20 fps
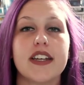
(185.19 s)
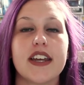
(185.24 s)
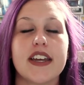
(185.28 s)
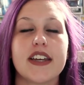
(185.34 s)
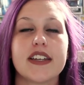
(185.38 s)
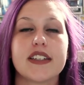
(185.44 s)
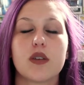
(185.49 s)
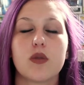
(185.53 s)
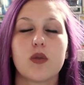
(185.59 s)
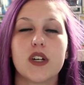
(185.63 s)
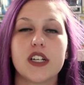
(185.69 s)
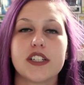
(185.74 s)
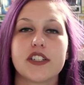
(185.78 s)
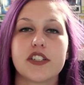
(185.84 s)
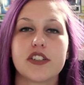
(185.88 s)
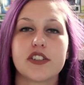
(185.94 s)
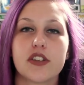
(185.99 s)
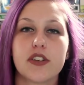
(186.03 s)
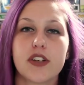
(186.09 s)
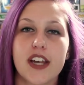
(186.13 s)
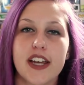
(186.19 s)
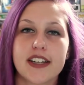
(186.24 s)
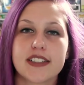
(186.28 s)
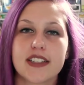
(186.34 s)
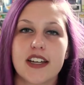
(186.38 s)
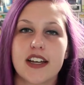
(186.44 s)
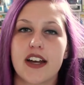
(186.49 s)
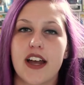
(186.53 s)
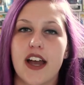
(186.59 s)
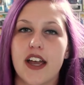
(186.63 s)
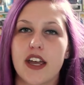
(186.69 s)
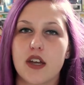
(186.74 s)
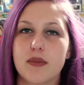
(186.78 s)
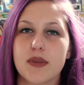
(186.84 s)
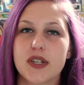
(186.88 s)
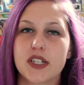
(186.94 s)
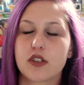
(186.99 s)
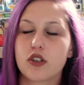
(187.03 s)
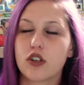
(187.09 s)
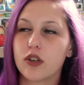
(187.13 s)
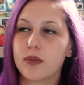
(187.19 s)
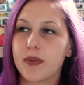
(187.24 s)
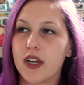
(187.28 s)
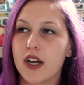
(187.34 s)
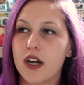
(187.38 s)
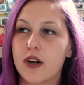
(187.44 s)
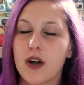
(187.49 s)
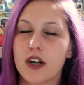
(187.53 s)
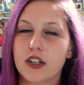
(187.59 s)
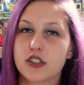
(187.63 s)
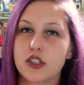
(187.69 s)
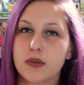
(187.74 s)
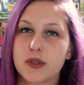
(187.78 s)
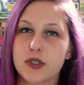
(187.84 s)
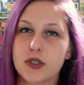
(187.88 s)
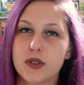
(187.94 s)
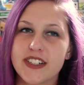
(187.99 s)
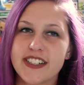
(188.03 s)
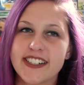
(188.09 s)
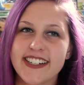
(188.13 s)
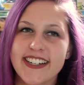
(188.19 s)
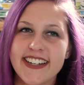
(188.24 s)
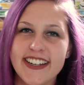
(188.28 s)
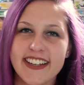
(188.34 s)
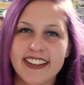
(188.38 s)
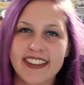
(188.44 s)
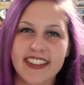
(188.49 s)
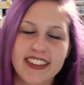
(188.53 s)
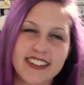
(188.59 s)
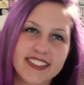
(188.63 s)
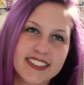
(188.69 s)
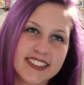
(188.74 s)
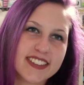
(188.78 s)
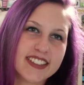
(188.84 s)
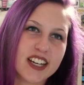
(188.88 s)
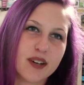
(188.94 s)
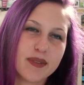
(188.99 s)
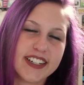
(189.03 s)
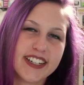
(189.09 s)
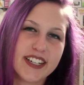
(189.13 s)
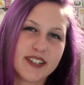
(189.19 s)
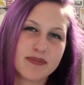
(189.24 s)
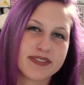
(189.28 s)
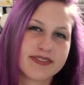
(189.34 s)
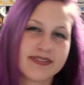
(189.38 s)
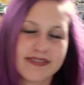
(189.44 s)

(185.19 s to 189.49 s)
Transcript: is, what is your zodiac sign? I am a Scorpio, October twenty-ninth. It's coming up.